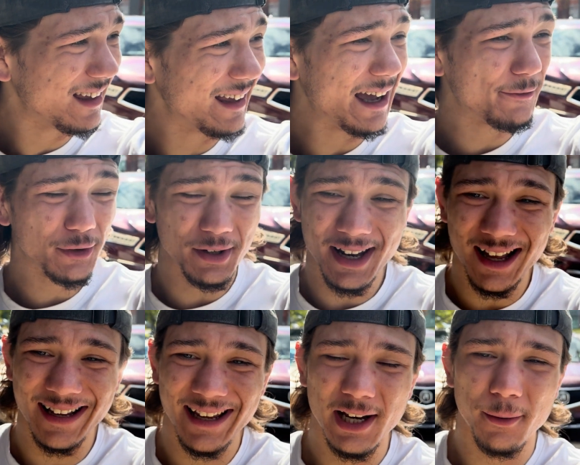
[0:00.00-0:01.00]
after
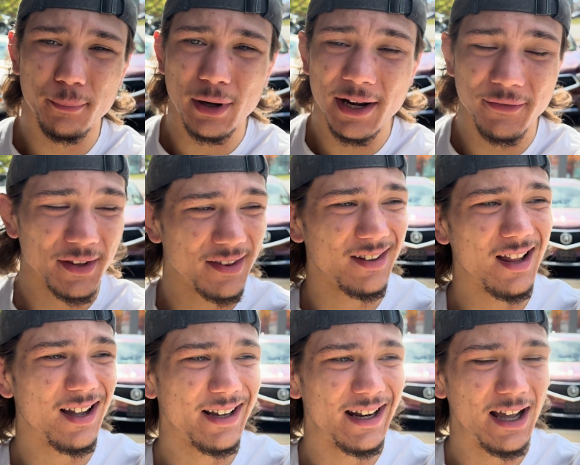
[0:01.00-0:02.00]
not eating breakfast,
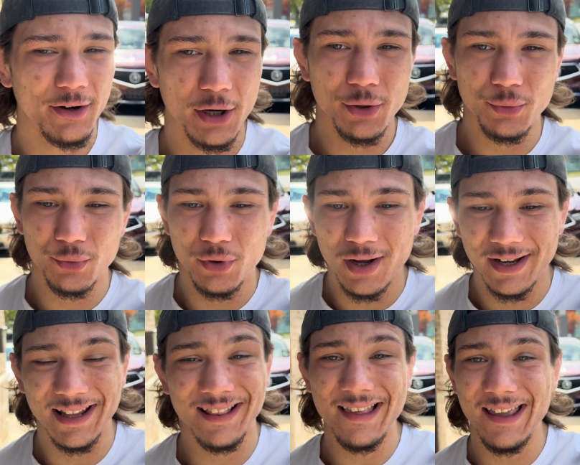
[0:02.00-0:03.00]
knocking out our
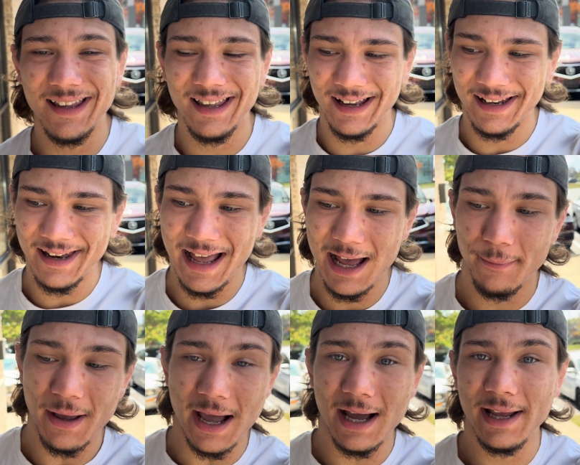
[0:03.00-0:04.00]
run, and taking a nap,
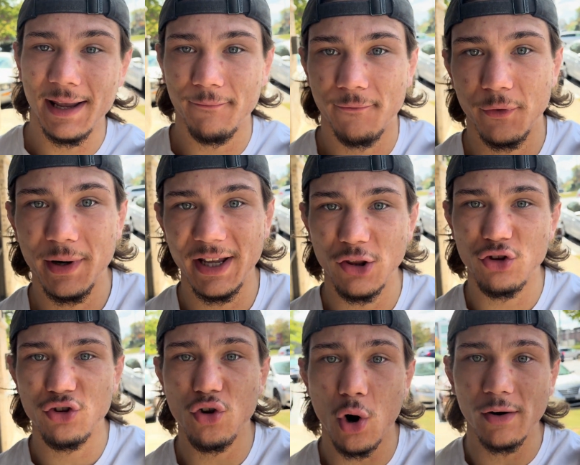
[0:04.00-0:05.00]
I am freaking
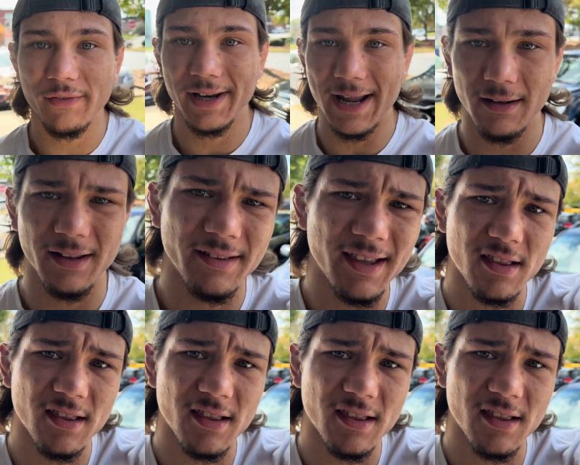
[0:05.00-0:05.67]
starving now. Let's get